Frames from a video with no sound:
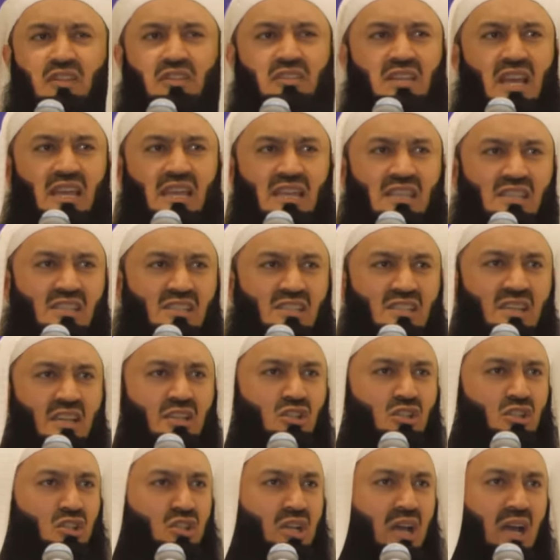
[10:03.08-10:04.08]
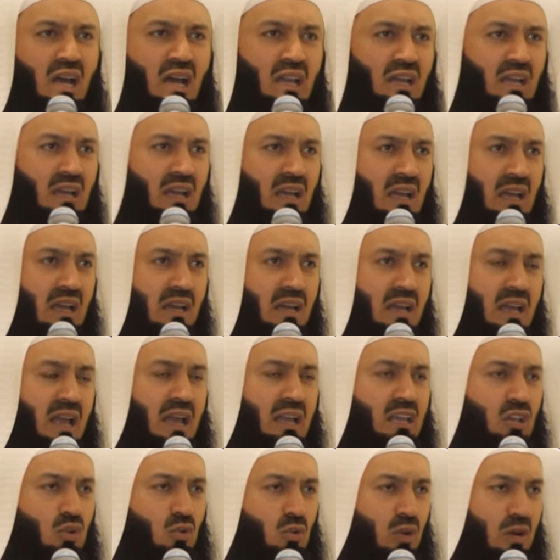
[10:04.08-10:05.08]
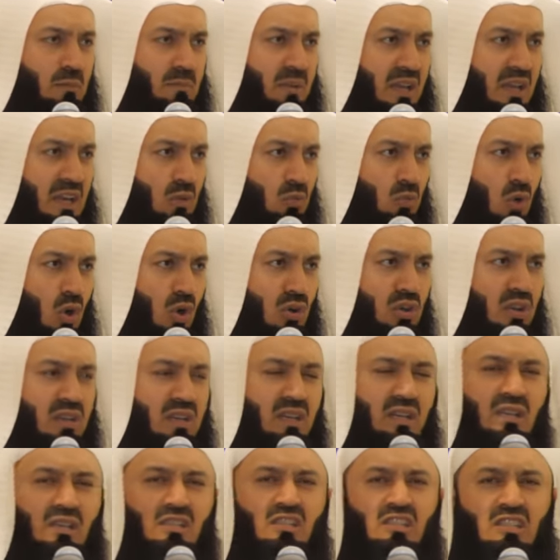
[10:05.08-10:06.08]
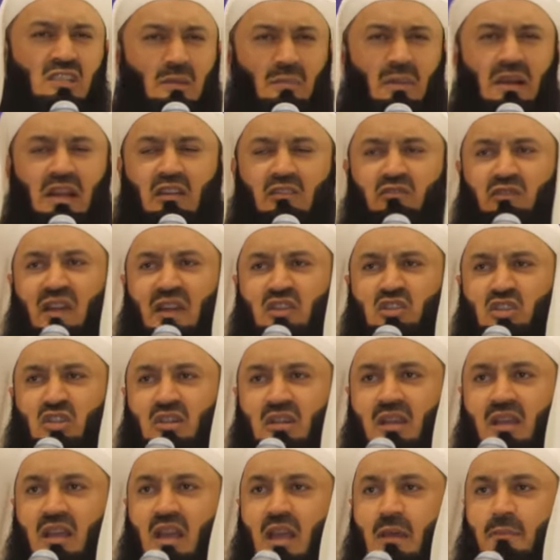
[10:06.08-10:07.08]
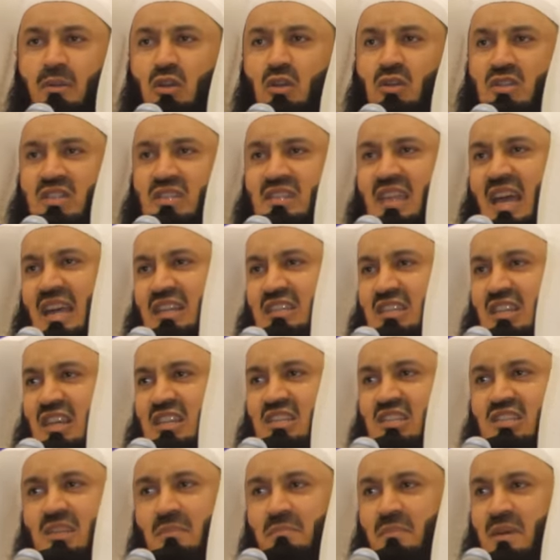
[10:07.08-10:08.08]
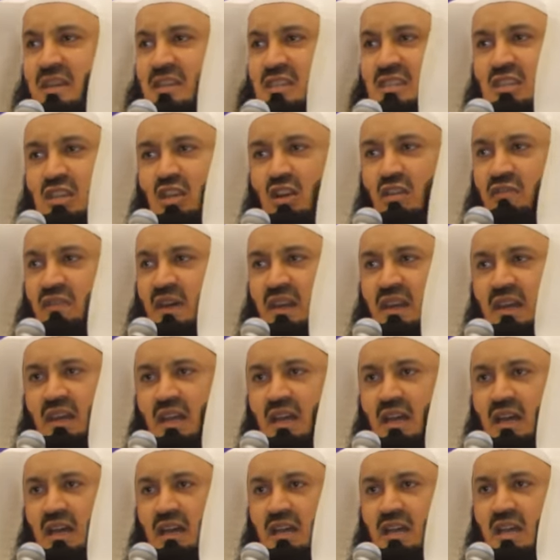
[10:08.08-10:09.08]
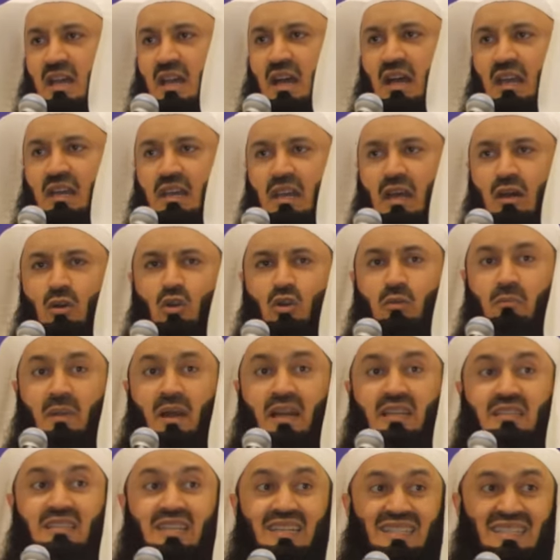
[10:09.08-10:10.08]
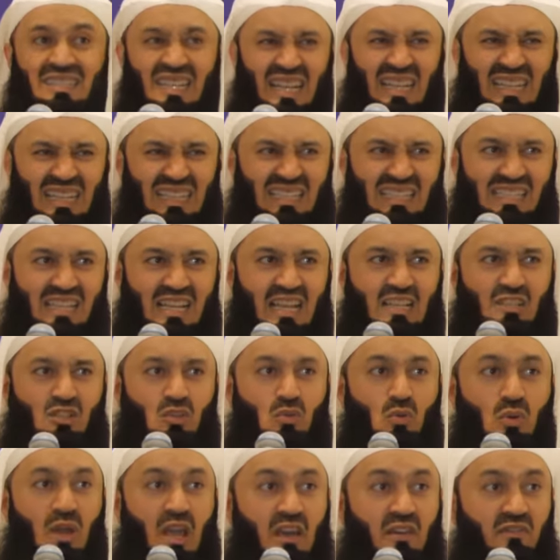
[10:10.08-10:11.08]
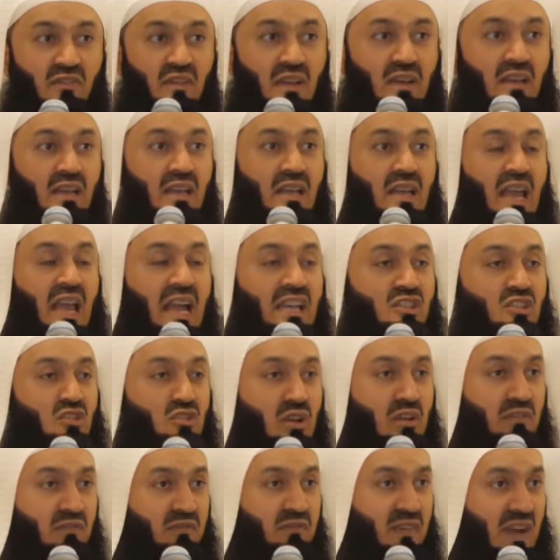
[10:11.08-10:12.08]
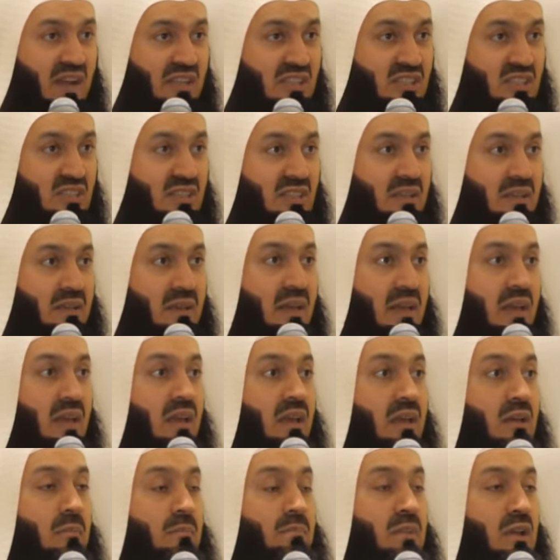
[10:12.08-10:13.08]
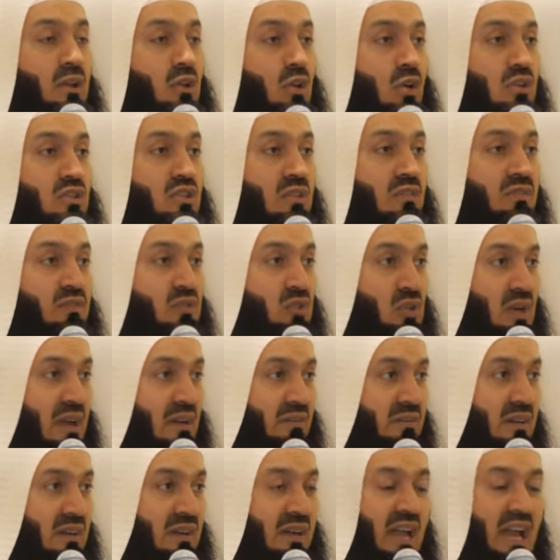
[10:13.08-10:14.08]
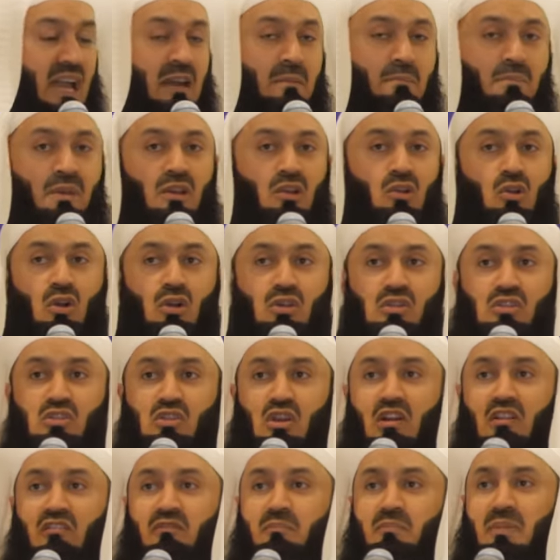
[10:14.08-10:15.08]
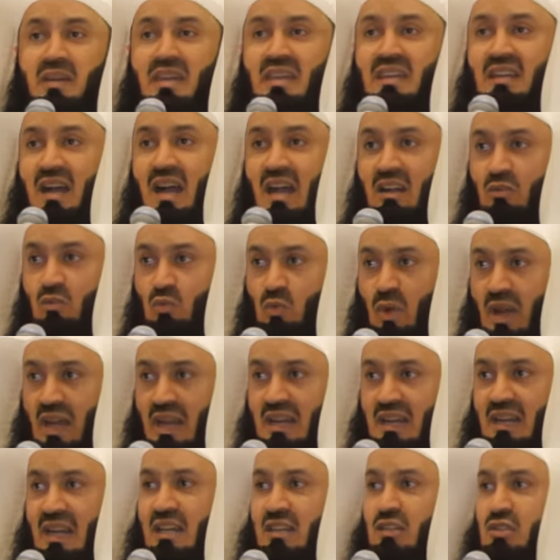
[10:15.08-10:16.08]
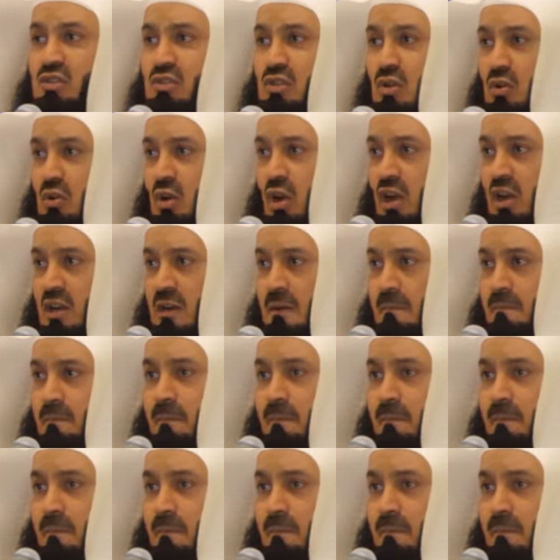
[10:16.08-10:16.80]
days, insha'Allah, and you will be rewarded in a similar fashion because that is the mercy of Allah. Allah Almighty tells us whoever has not fasted because of travel and because of being unwell and so on,